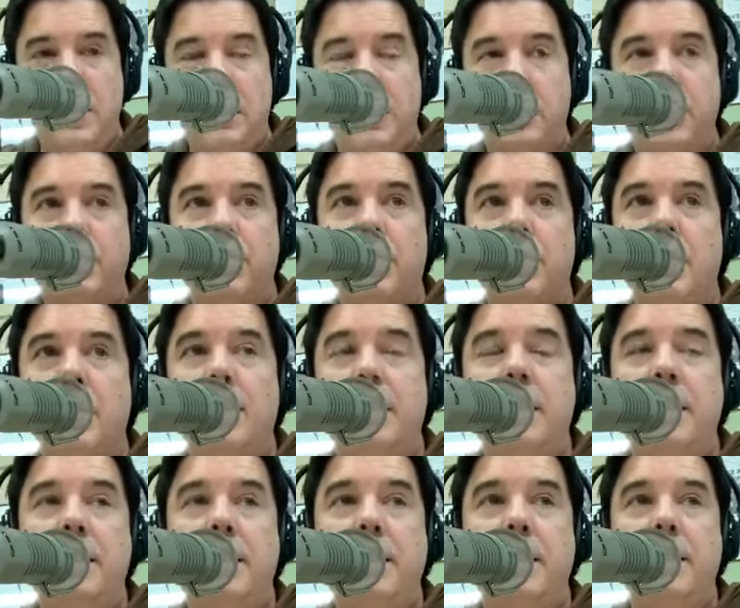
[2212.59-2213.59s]

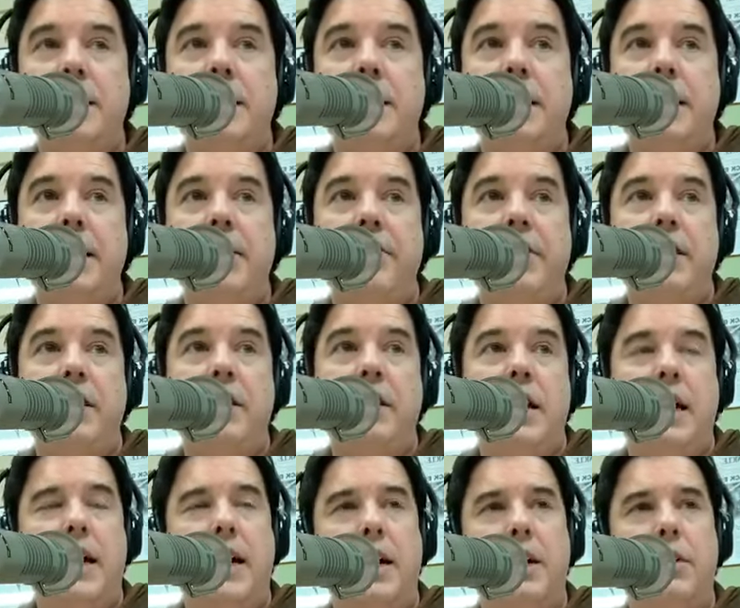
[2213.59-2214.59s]
Stephen,